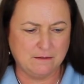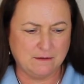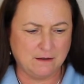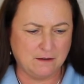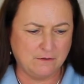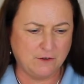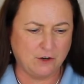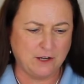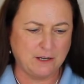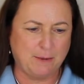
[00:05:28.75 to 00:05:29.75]
You know, if you're
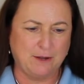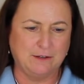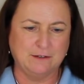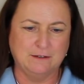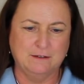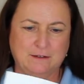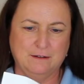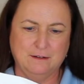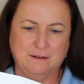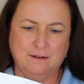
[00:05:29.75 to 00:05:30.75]
out and about,
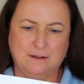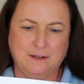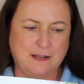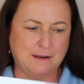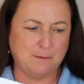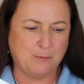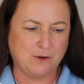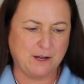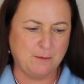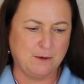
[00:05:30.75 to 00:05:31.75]
you get the
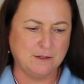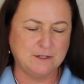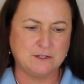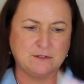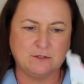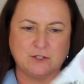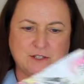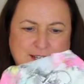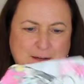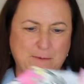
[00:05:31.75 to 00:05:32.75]
pretty ones,
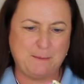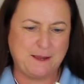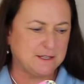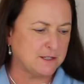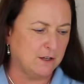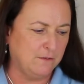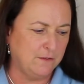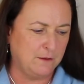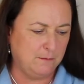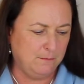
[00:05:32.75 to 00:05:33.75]
just take wee pieces off
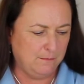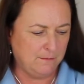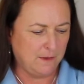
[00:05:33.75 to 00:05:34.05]
them.